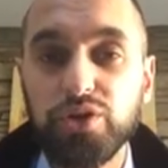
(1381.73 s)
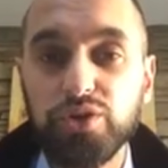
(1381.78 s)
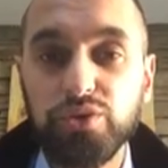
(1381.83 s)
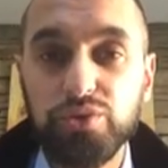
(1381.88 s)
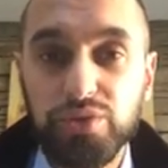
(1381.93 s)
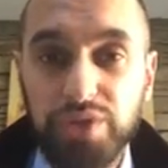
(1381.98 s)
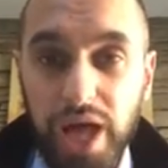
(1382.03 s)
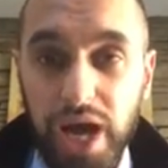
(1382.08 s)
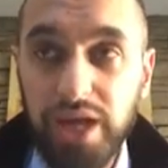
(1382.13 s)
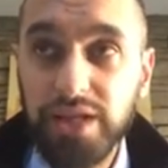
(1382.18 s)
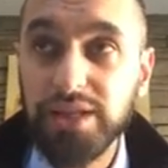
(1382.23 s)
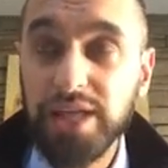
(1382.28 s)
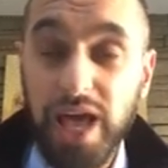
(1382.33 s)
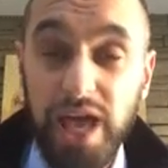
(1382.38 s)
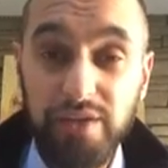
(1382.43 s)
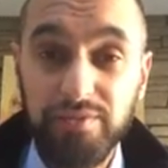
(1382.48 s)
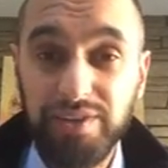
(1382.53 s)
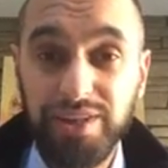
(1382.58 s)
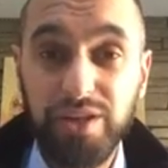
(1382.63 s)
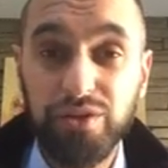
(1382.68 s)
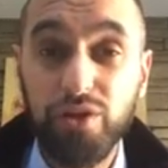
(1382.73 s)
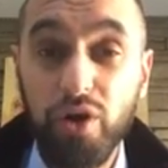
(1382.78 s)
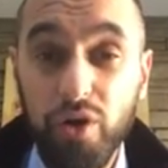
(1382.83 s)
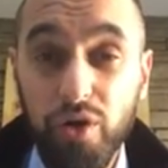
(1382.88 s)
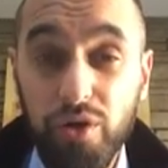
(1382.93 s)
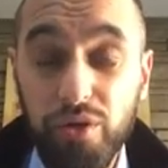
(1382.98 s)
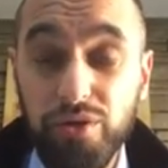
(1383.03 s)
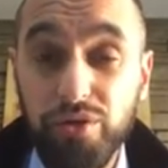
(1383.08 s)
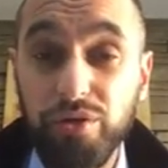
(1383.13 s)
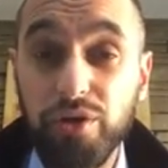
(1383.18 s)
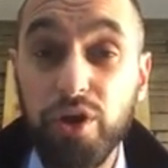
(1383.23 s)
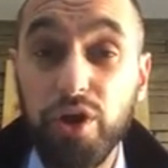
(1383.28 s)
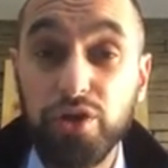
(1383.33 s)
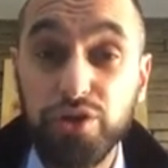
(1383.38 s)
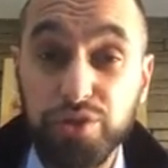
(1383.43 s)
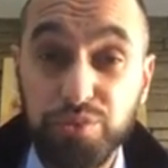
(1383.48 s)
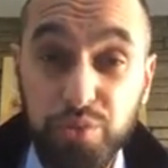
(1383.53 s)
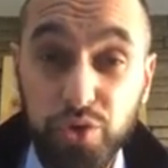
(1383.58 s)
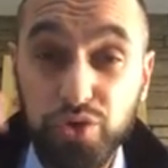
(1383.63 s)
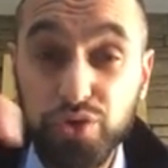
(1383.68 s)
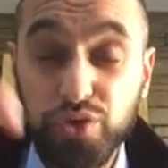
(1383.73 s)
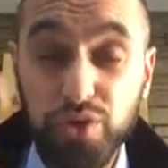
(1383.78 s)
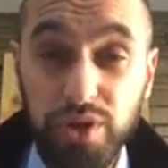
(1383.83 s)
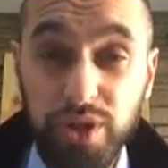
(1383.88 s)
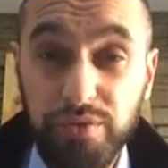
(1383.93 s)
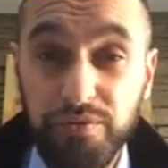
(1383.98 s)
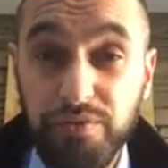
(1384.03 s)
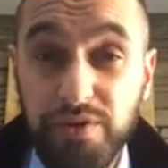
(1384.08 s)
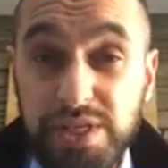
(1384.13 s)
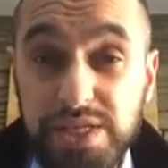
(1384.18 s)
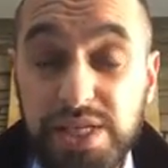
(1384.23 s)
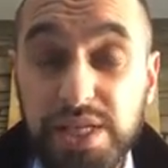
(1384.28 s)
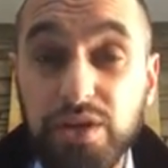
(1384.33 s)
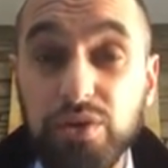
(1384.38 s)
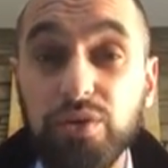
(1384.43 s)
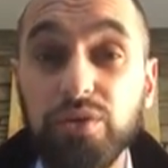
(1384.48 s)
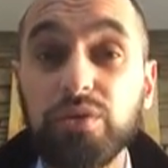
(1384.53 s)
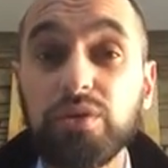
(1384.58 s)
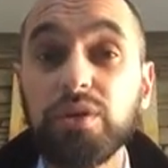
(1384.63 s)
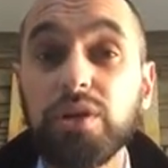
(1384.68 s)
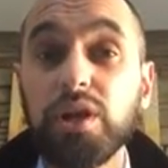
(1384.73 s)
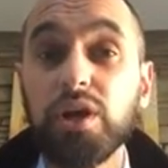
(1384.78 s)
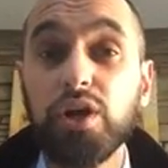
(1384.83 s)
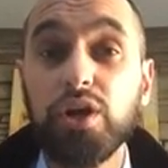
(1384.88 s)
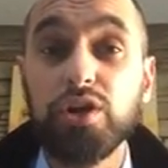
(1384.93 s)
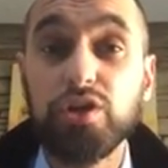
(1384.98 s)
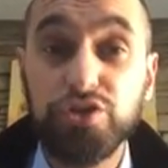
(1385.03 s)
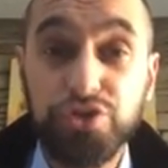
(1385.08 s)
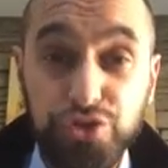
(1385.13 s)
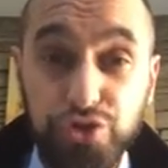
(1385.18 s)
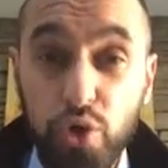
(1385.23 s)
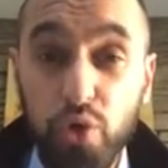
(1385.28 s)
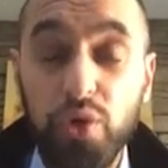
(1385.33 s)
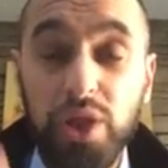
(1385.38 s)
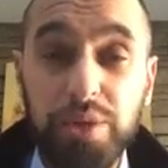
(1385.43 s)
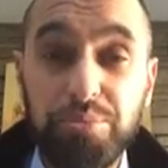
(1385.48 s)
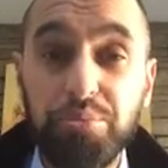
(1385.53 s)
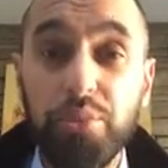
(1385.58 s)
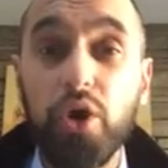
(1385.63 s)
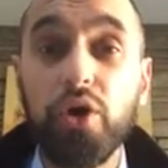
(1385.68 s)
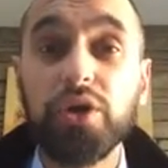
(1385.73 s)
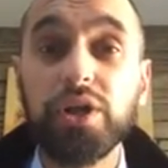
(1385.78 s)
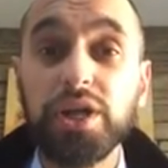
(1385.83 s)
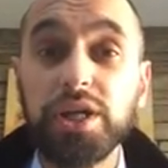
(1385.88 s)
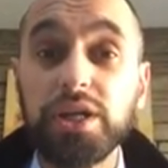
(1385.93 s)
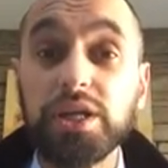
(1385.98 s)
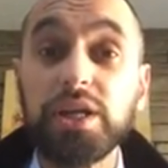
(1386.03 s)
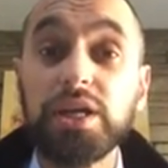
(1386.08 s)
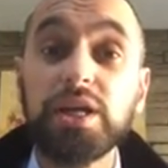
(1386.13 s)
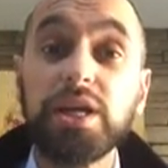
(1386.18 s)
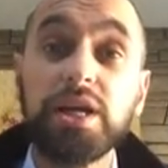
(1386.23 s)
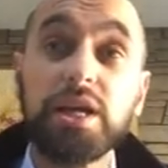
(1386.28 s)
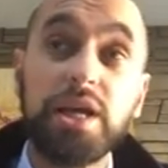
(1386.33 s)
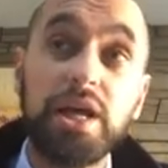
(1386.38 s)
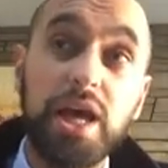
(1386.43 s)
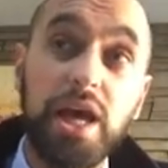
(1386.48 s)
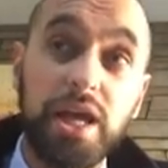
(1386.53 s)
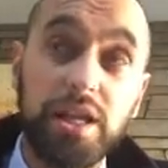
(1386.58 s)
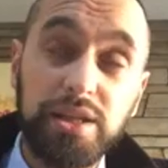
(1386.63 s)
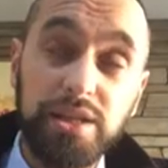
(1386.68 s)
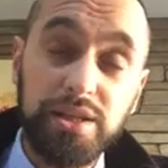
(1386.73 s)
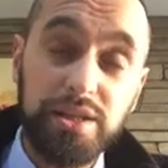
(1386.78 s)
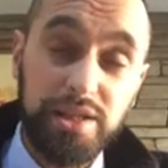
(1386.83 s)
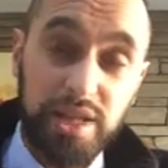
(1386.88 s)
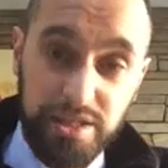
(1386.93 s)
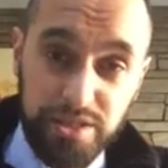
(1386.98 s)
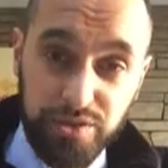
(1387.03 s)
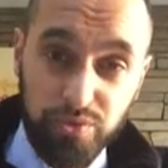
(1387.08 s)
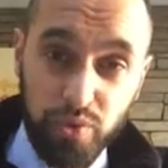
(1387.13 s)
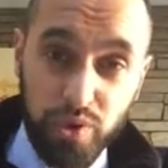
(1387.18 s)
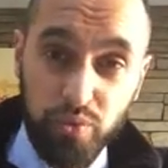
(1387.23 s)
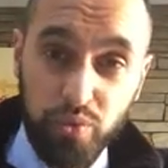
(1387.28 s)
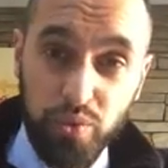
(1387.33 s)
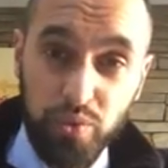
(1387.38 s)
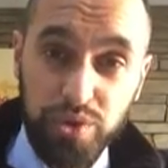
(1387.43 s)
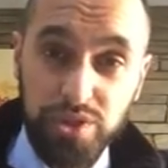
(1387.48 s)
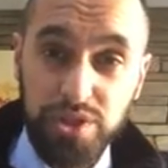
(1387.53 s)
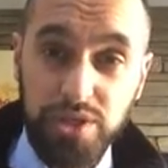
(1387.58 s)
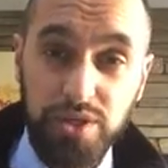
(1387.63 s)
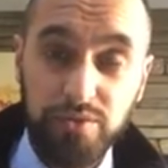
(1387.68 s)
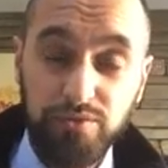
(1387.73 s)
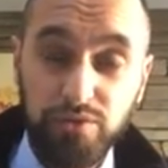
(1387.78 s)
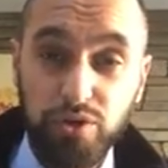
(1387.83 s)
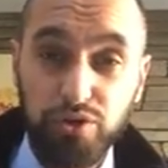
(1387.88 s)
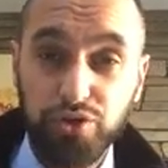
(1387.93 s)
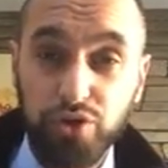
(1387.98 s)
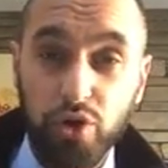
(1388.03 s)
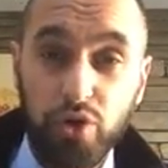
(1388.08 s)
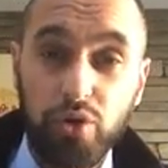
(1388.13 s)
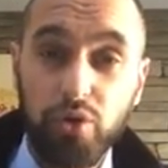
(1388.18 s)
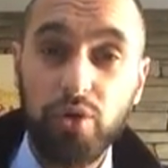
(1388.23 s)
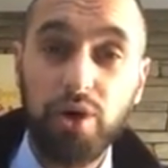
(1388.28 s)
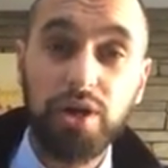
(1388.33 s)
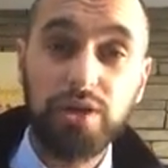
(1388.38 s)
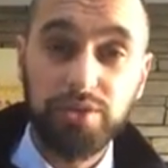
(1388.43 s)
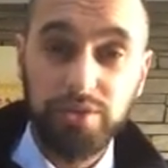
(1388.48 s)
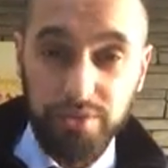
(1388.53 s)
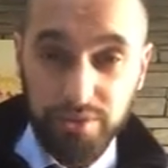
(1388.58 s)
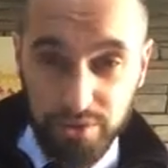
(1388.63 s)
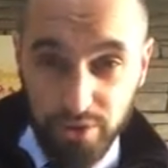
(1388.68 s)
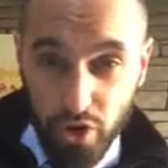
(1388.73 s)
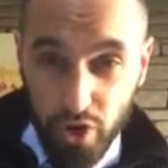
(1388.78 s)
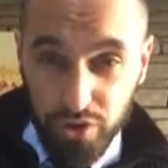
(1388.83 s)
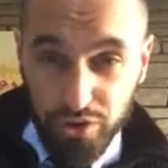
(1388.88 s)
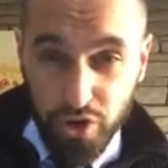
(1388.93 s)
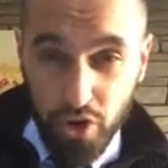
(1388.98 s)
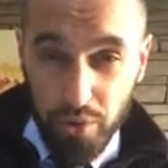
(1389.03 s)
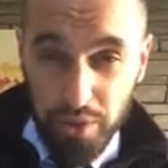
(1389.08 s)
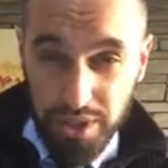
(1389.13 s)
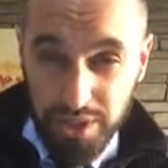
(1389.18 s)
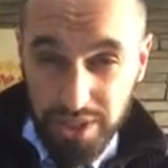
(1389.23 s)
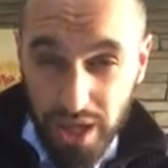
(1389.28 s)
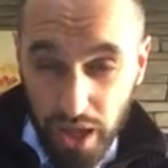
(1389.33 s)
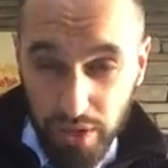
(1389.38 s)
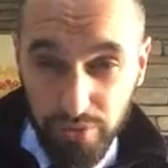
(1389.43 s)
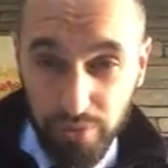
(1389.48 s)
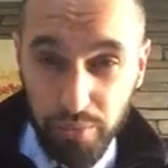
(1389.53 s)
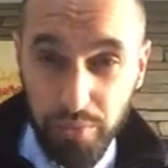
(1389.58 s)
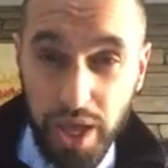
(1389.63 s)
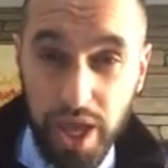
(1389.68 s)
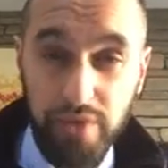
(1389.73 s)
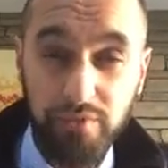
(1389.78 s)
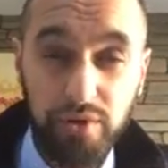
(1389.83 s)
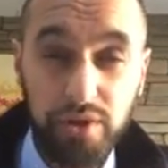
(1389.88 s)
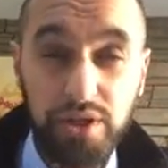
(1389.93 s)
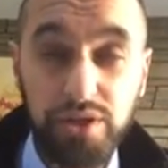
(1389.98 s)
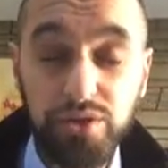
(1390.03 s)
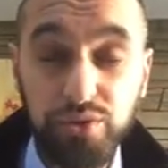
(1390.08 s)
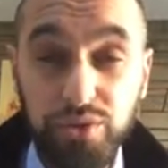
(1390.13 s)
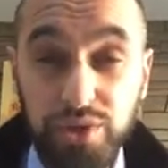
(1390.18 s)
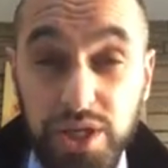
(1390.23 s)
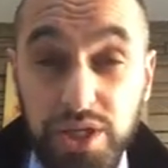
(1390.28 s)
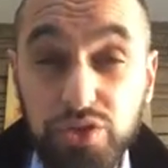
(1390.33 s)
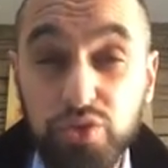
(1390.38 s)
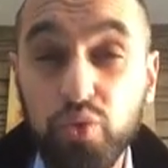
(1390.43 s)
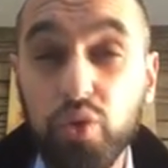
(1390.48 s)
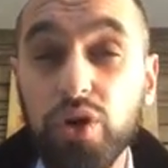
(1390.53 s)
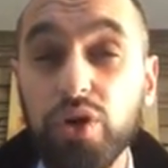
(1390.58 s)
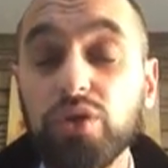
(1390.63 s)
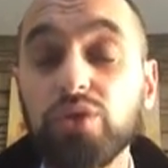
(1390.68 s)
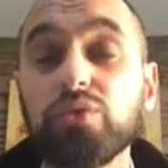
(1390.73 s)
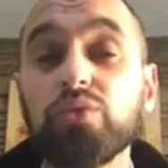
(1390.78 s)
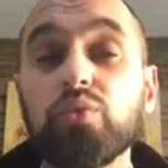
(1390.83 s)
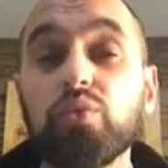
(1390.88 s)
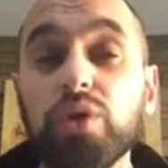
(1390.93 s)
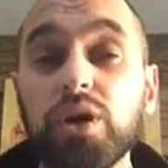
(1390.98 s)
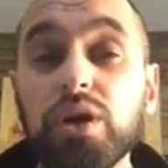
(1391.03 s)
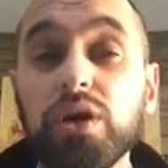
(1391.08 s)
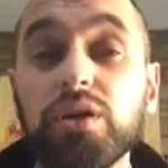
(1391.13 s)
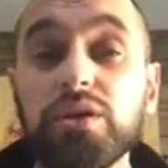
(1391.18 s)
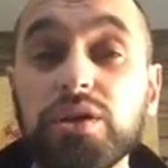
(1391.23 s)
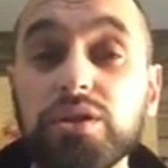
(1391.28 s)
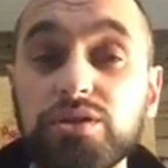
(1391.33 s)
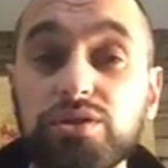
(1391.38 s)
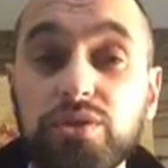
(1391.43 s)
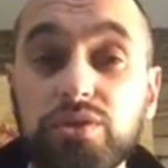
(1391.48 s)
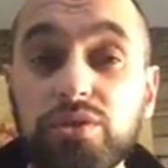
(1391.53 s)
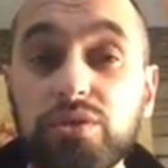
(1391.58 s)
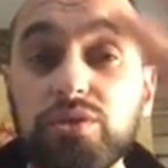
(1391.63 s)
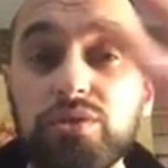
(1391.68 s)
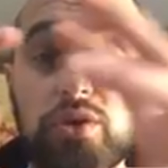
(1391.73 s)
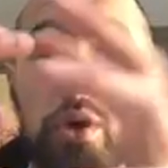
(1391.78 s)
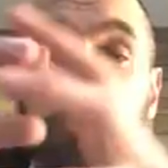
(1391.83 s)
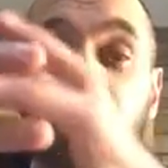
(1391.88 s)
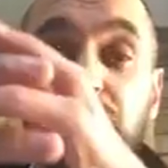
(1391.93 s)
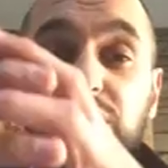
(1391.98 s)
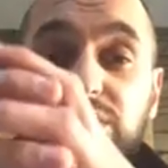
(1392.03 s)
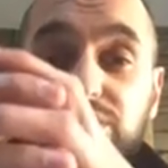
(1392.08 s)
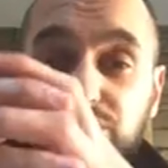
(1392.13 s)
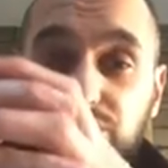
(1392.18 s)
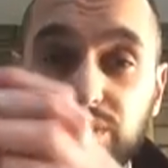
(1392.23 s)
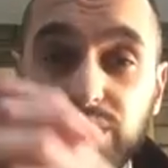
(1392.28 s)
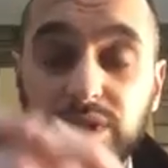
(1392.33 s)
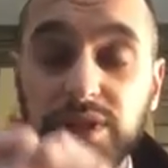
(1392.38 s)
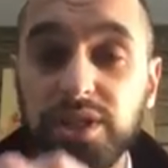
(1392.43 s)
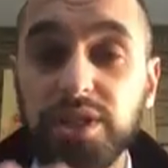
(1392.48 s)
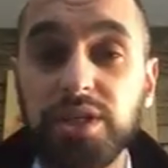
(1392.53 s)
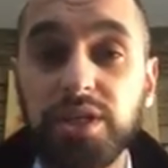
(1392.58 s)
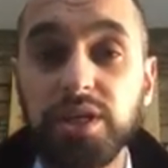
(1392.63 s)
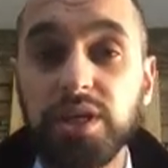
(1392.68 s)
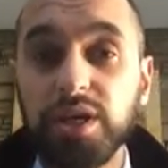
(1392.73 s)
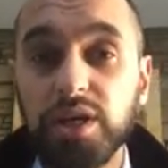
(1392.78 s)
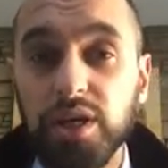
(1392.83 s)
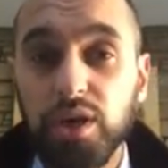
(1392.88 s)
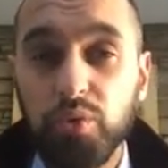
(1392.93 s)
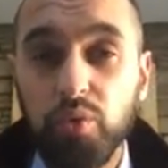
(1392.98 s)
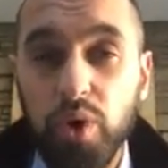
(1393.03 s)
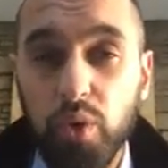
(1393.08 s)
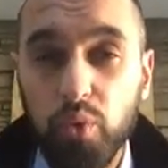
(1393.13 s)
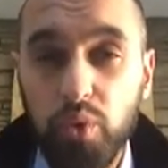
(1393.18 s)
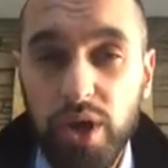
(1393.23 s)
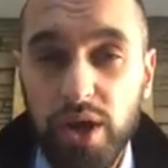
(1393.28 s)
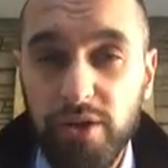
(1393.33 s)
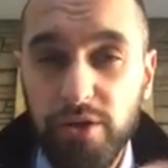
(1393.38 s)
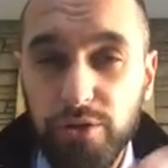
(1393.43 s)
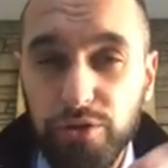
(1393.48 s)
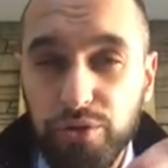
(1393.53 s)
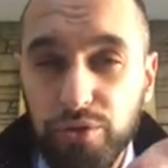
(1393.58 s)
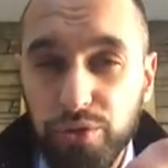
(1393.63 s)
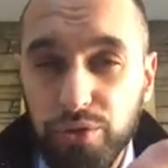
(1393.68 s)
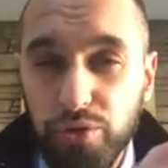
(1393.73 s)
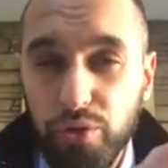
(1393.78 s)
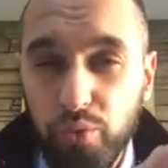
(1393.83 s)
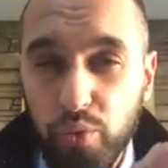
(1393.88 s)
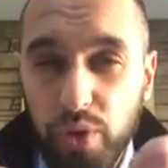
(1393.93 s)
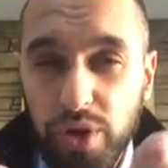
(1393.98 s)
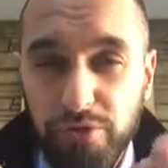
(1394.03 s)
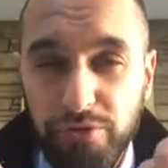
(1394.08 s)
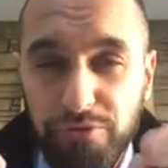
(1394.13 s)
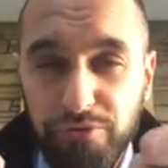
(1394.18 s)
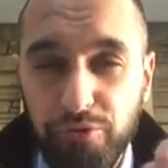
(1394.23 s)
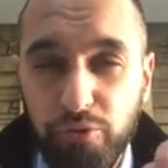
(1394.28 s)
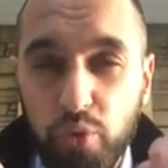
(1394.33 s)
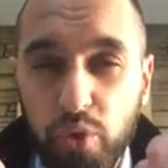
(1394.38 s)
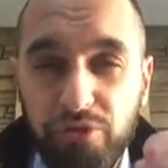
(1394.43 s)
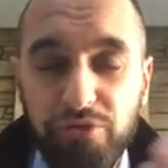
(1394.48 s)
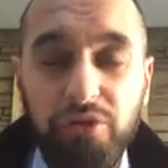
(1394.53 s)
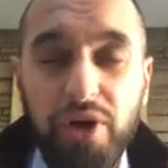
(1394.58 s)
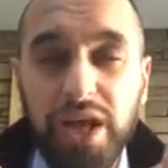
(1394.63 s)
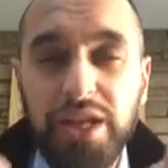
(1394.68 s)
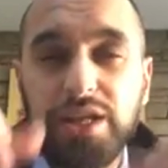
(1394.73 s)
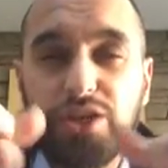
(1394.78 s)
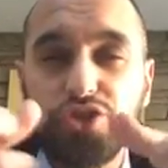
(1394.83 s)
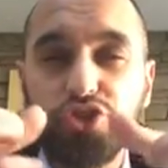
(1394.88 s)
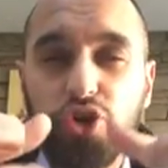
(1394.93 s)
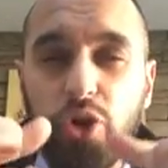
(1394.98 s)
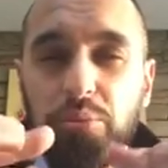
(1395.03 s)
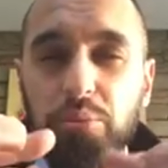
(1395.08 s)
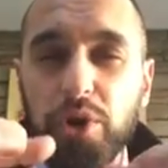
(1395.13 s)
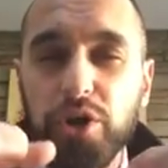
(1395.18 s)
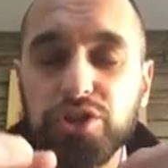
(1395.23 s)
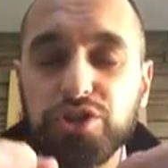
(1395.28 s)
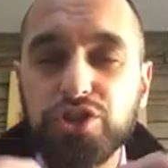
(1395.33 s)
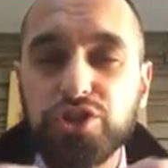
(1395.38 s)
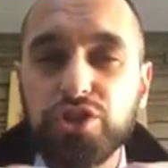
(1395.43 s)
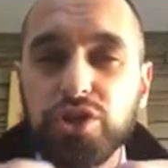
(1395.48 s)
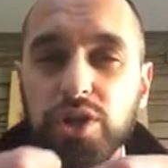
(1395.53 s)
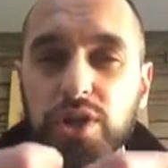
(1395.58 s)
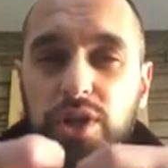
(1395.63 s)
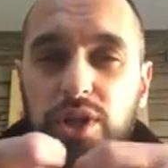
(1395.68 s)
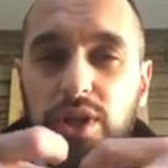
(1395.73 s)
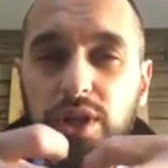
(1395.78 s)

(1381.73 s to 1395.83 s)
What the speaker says: unite heaven and earth, spiritual and physical, soul and body. And that's when we receive the Torah, God coming down from heaven into this world where there's a complete unity, where we are we're fighting so much